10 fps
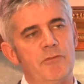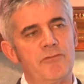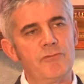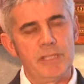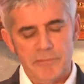a
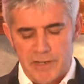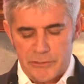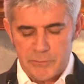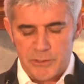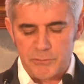full
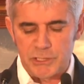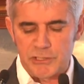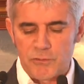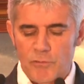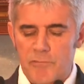environment, which
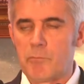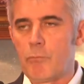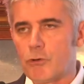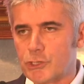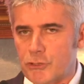is called
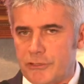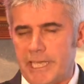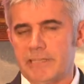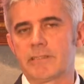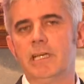Porsche
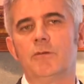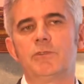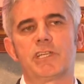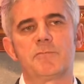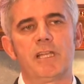Connect,
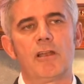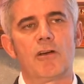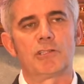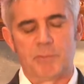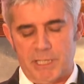which has been
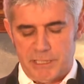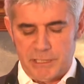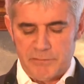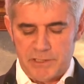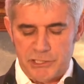launched
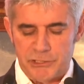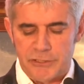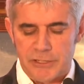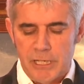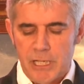beginning of this
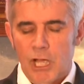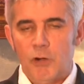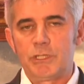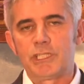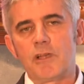year,
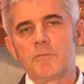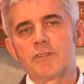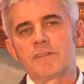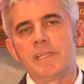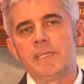which is
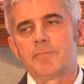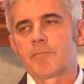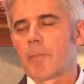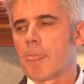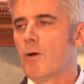
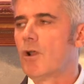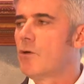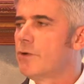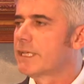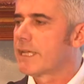obviously
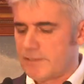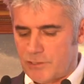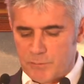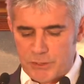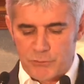allowing
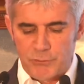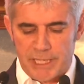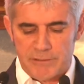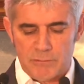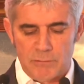customers to
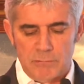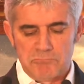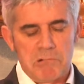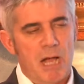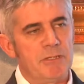get,
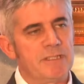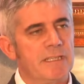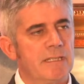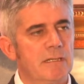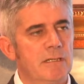I mean,
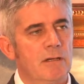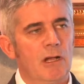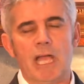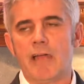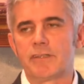say, uh,
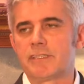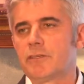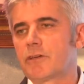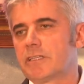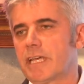everything
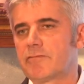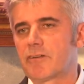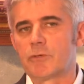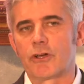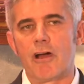you can get
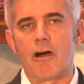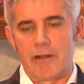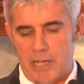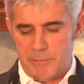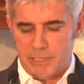from your
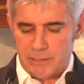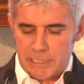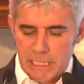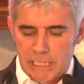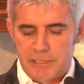car. I
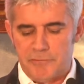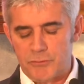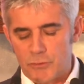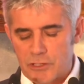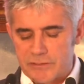mean, the
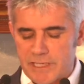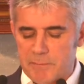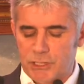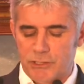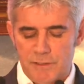fuel
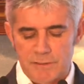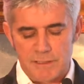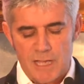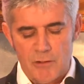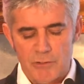
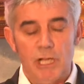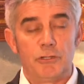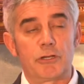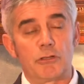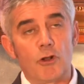conceptions, how
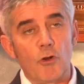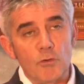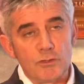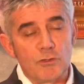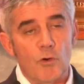you can
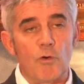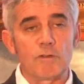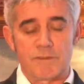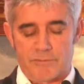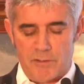close
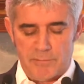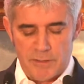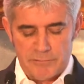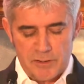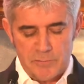doors from,
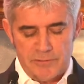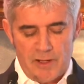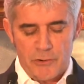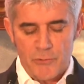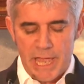uh, from
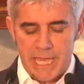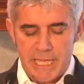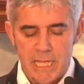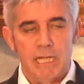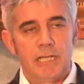far
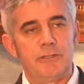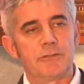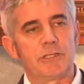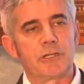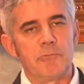away, you,
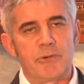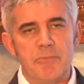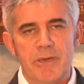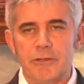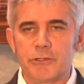you can
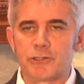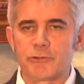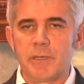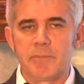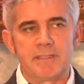prepare your
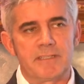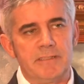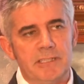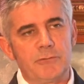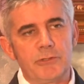trip and
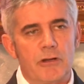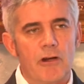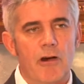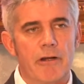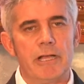send it to your
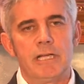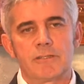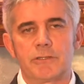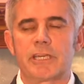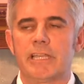car,
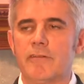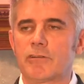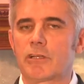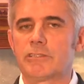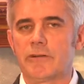so you can have
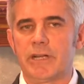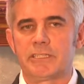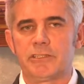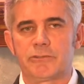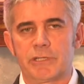a
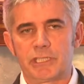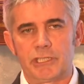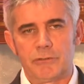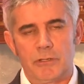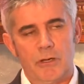direct
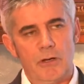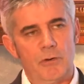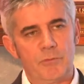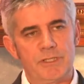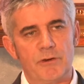interaction
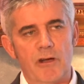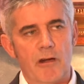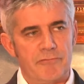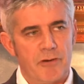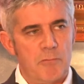uh, with your
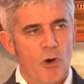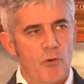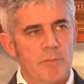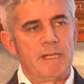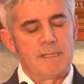car from
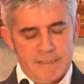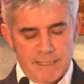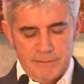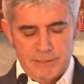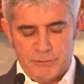home,
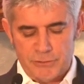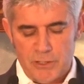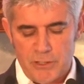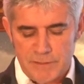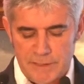send it, to,
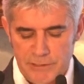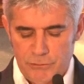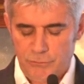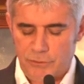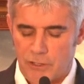uh, send
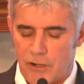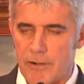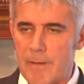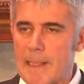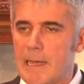it to the car.